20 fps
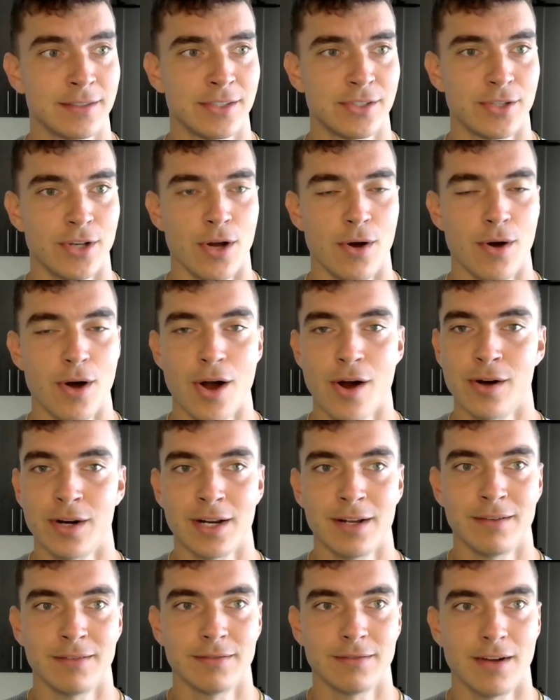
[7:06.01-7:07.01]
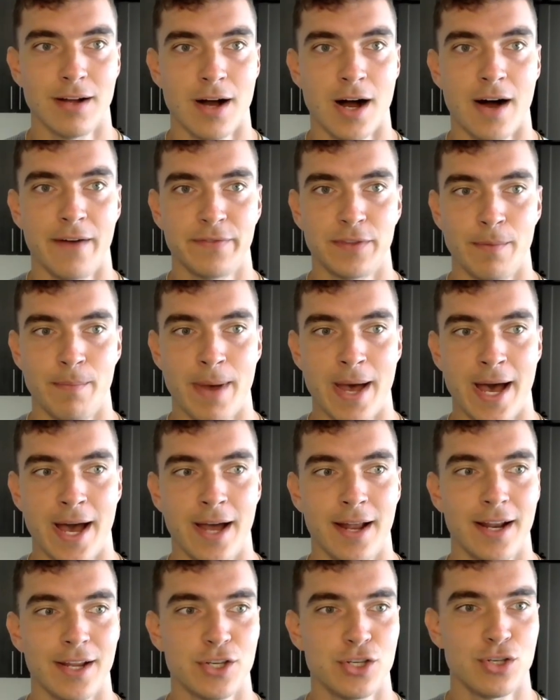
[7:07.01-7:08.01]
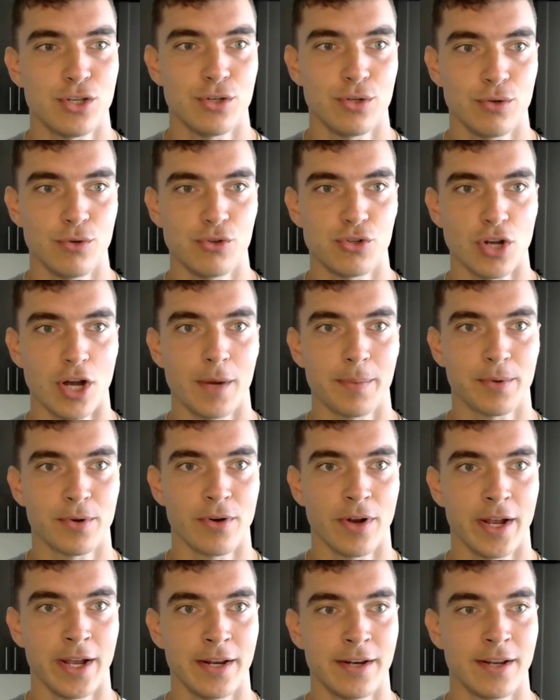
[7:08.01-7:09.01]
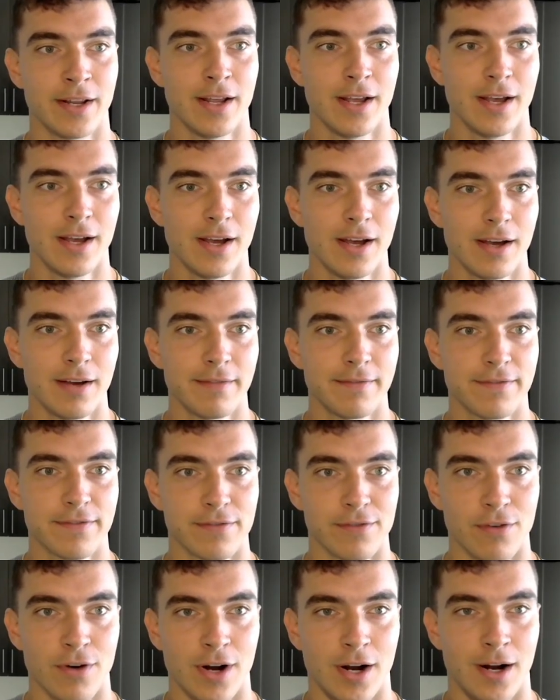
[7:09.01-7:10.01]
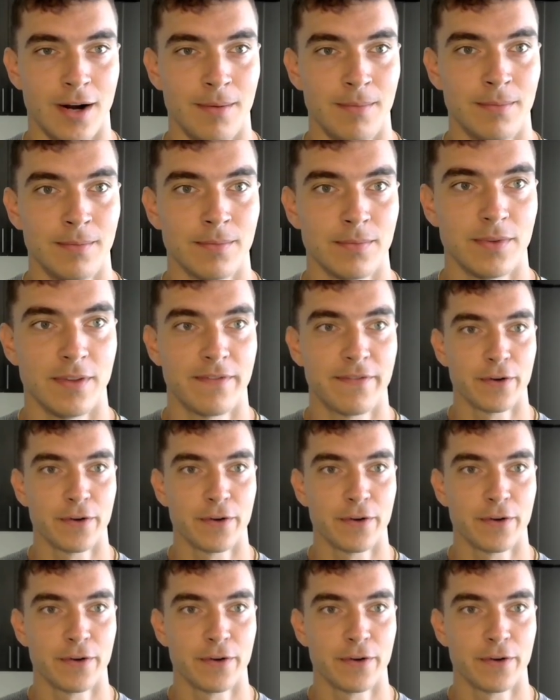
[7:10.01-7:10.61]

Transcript: So already off the bat, a huge upgrade from the